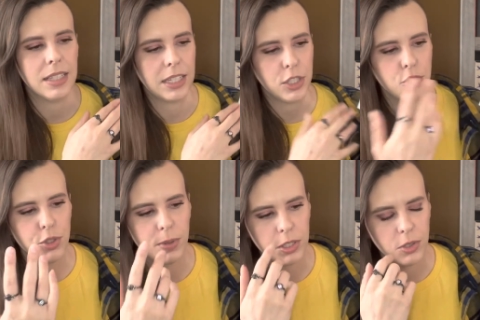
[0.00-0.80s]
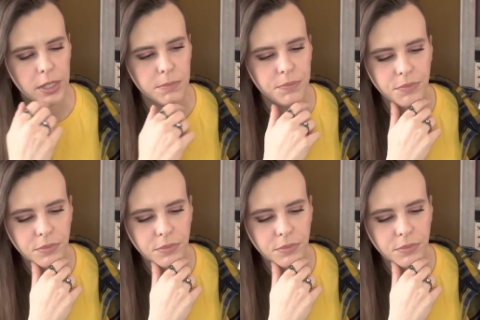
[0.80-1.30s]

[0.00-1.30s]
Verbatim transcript: like a used bookstore